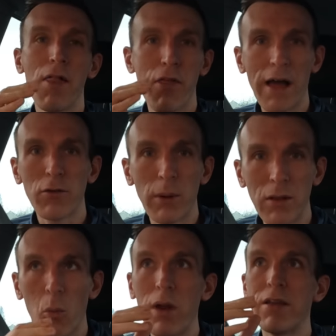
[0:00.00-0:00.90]
that's
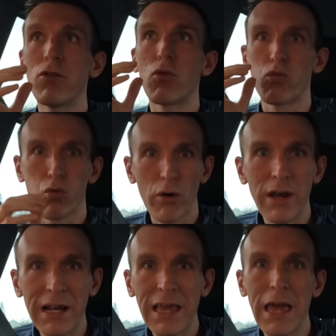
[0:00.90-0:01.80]
when the wind
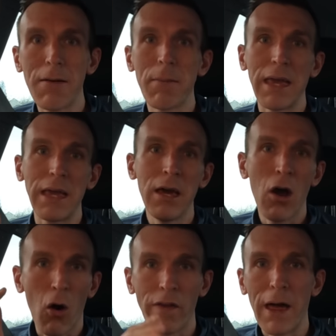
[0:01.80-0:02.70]
really hit me
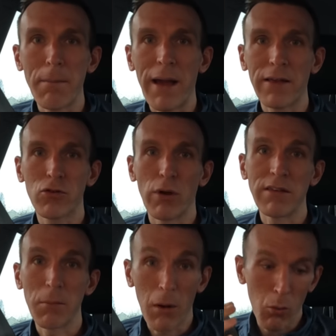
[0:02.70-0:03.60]
on that back
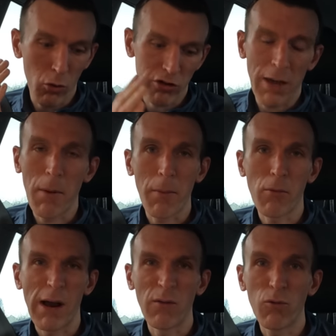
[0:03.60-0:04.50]
straight. So my watch came up
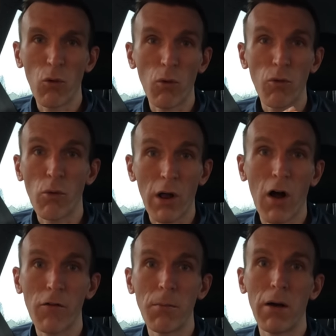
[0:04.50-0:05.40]
around
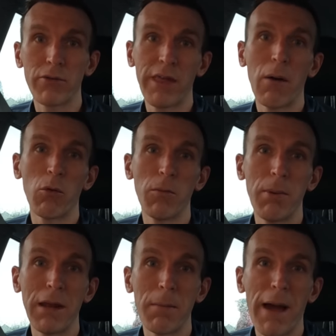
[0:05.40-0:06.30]
4.5 miles. That would have
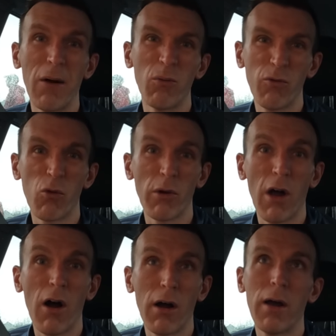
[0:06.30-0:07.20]
been about
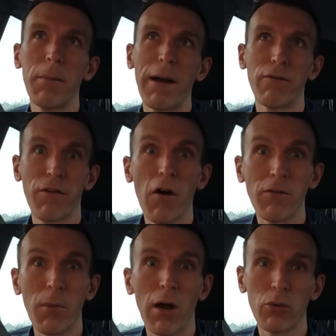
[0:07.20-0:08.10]
4.5, about
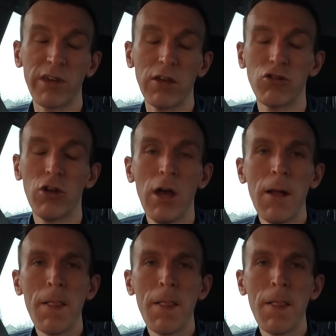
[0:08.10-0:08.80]
5 miles ish